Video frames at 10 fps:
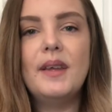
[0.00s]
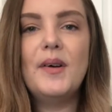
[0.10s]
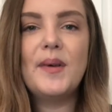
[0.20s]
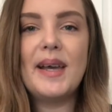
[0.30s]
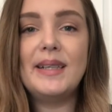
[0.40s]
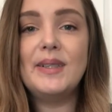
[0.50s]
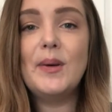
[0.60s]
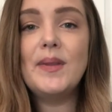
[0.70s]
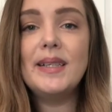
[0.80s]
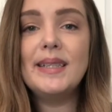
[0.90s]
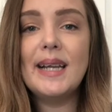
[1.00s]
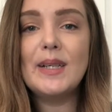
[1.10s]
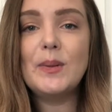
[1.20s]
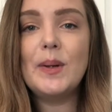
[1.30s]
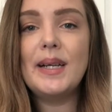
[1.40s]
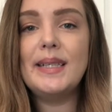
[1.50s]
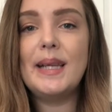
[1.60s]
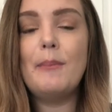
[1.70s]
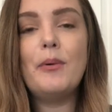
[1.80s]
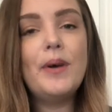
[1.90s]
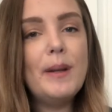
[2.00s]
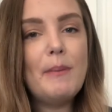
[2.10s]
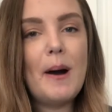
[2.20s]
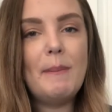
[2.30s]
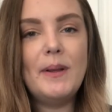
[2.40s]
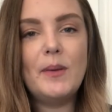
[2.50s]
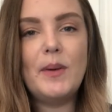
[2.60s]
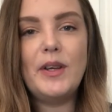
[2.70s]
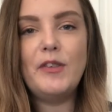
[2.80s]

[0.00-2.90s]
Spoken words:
Okay, so this next one is a pretty popular one.